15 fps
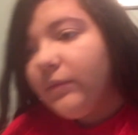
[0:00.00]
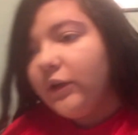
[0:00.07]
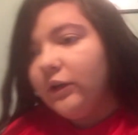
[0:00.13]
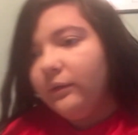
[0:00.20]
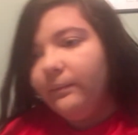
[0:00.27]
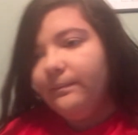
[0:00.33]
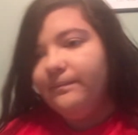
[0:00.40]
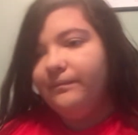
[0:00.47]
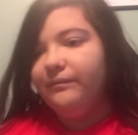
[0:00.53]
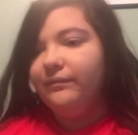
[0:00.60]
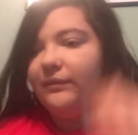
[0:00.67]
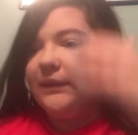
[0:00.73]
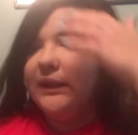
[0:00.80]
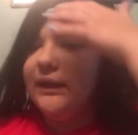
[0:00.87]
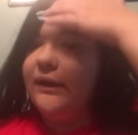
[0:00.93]
bow.
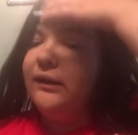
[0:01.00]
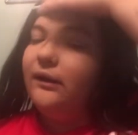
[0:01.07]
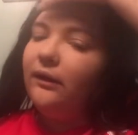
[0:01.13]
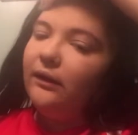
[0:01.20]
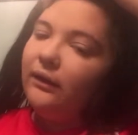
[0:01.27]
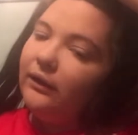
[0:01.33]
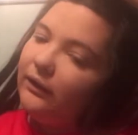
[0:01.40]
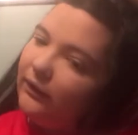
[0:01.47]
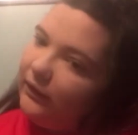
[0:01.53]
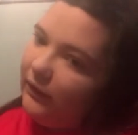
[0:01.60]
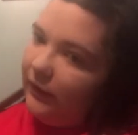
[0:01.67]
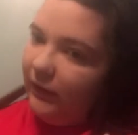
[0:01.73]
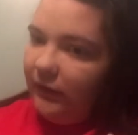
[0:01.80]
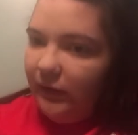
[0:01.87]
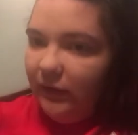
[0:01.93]

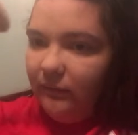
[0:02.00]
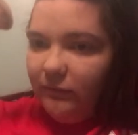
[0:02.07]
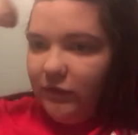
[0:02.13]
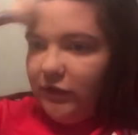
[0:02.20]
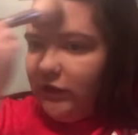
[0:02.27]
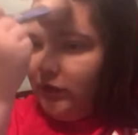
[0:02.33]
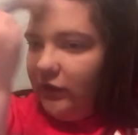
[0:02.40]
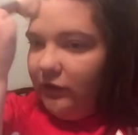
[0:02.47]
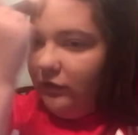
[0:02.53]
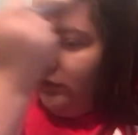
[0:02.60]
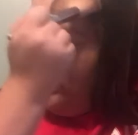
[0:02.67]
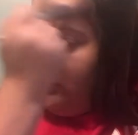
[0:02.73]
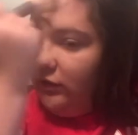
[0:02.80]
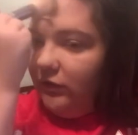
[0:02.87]
And then I'm just gonna